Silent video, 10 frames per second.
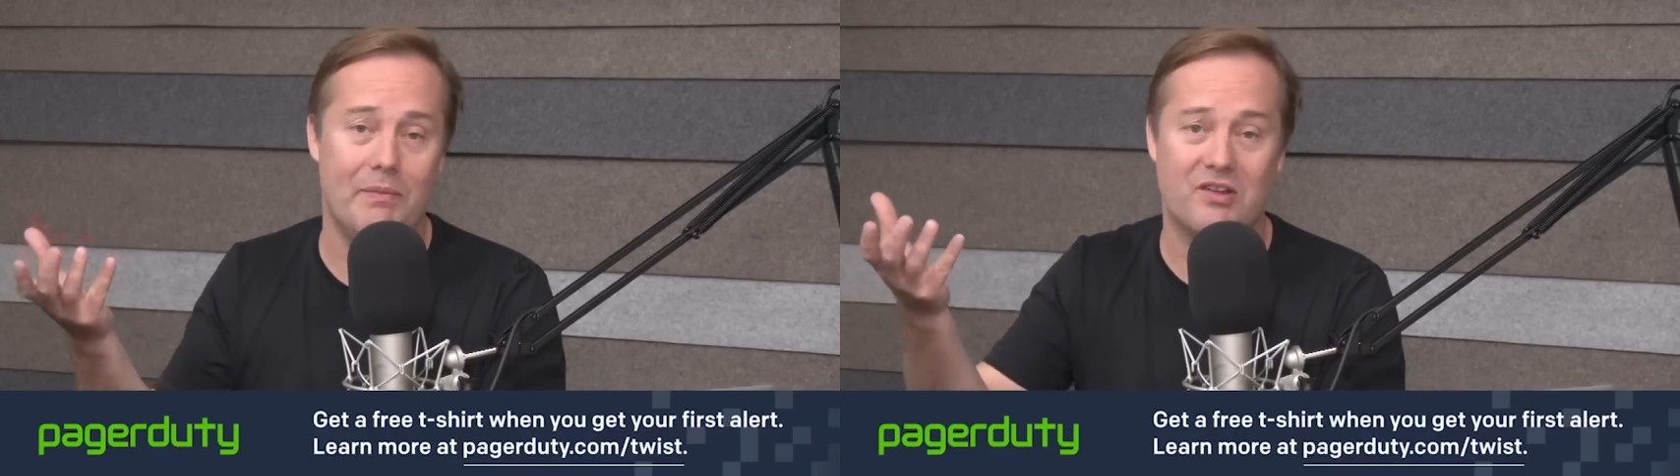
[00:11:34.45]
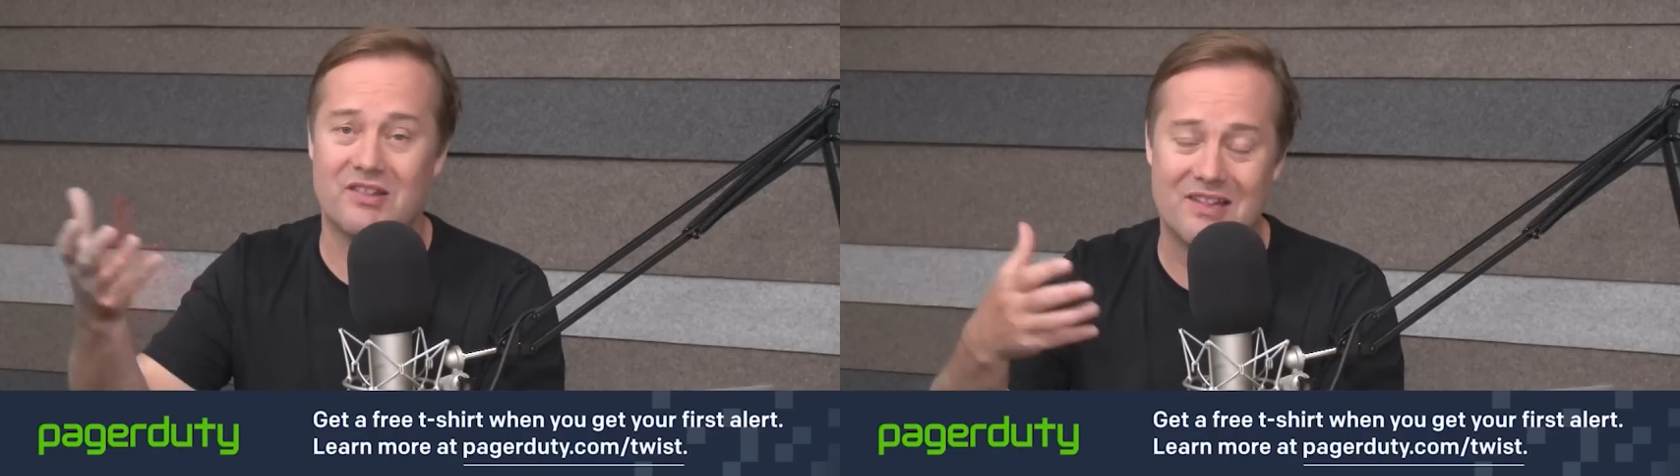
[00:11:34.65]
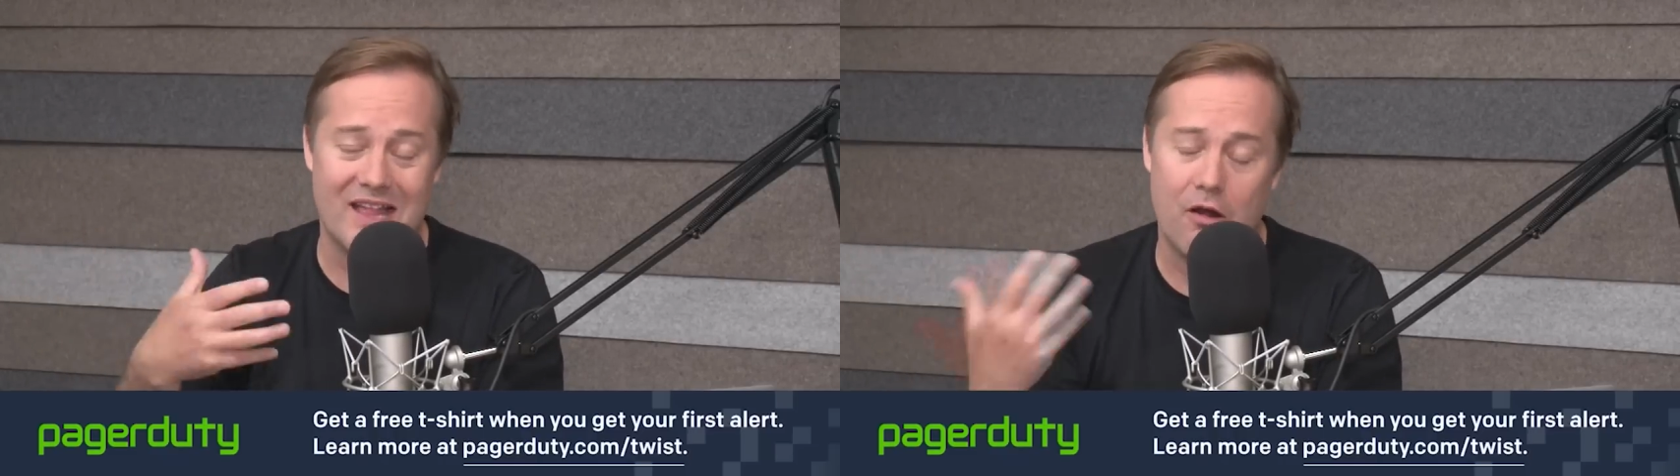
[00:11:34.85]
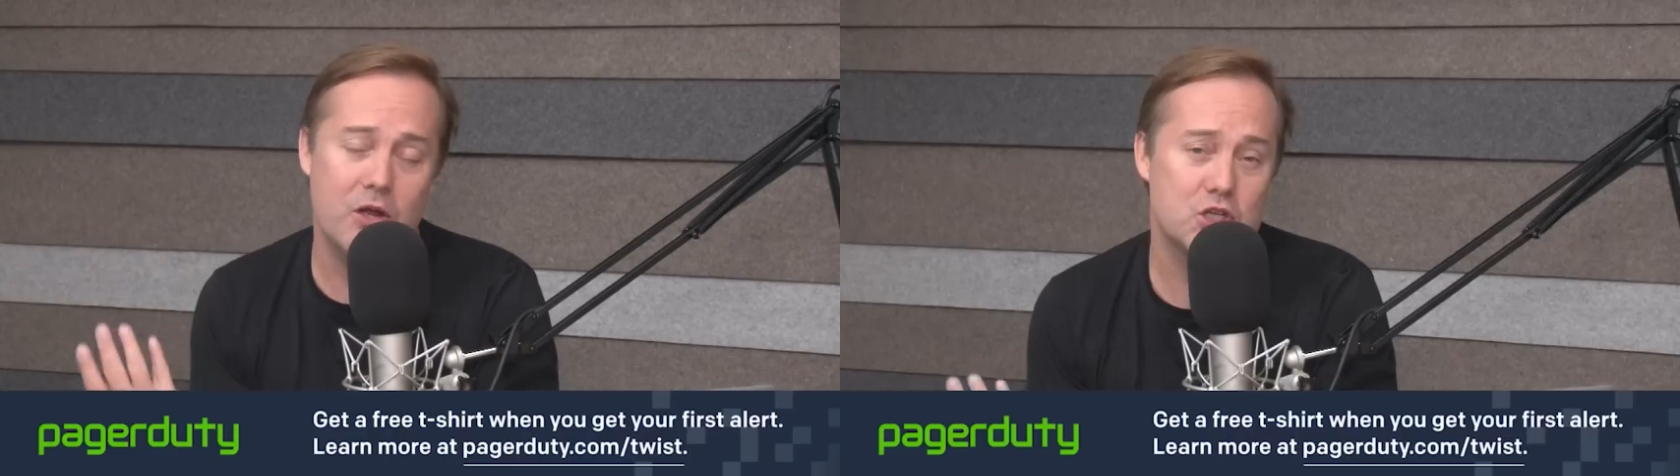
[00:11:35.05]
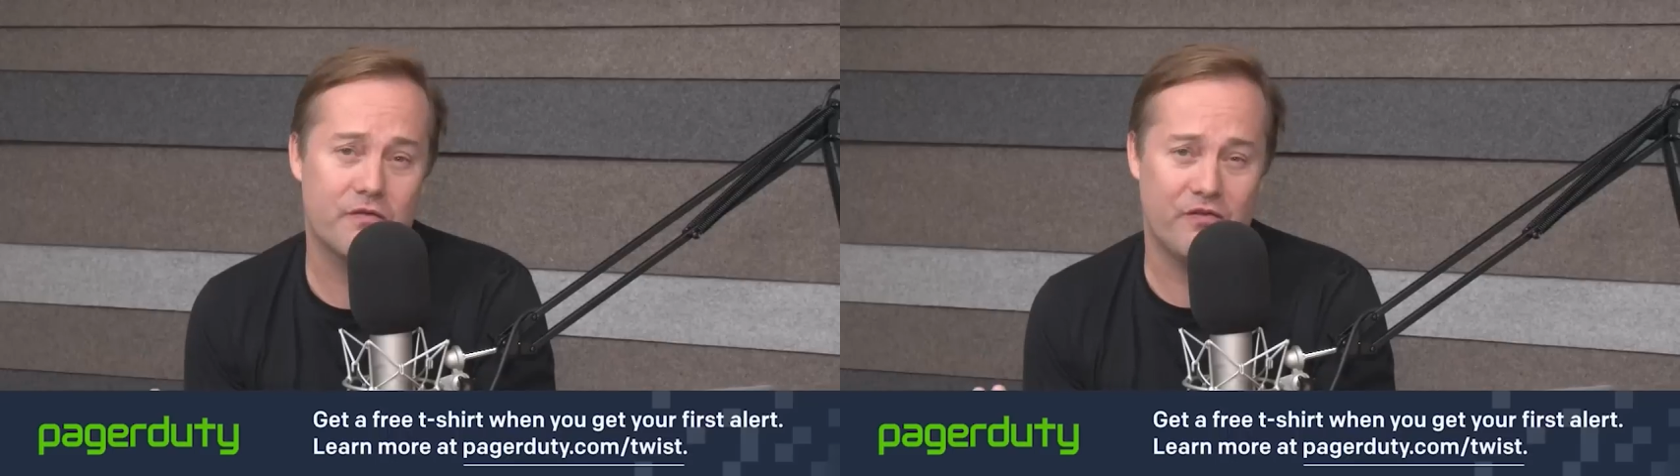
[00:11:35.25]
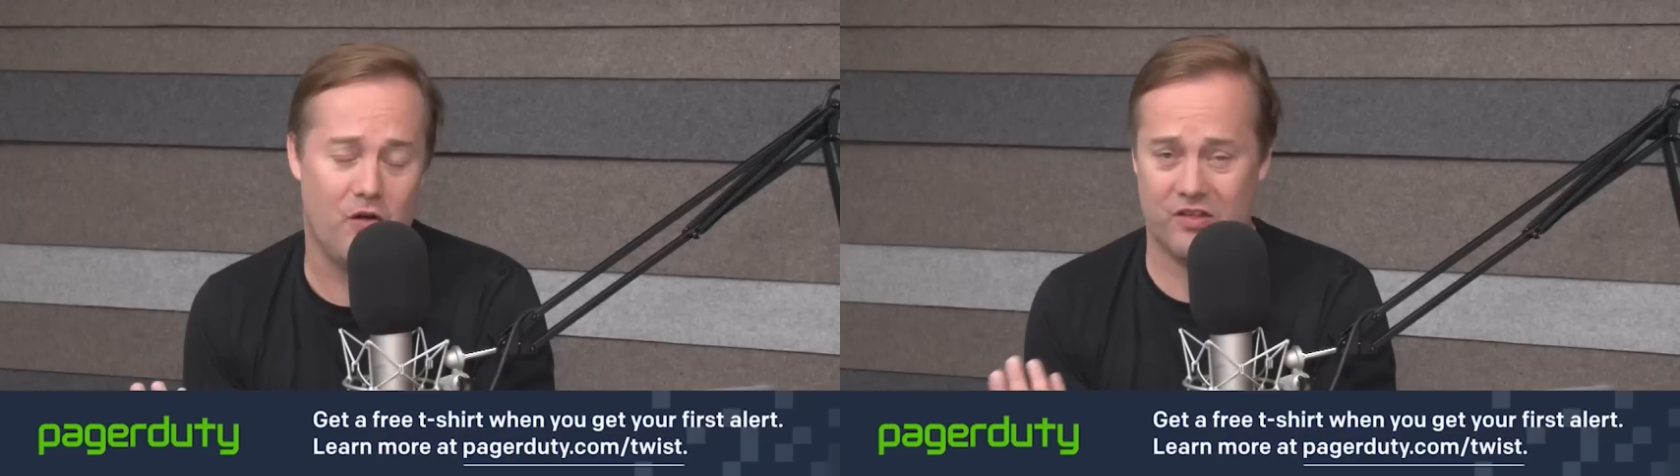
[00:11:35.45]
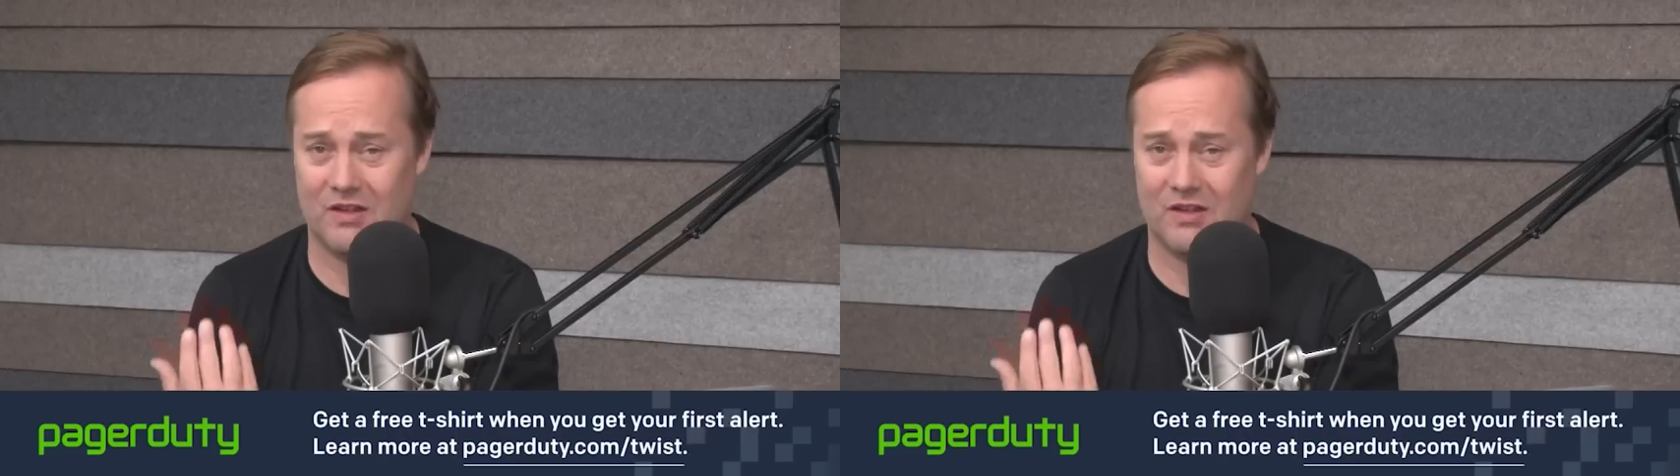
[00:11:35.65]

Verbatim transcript: because it's not always your fault.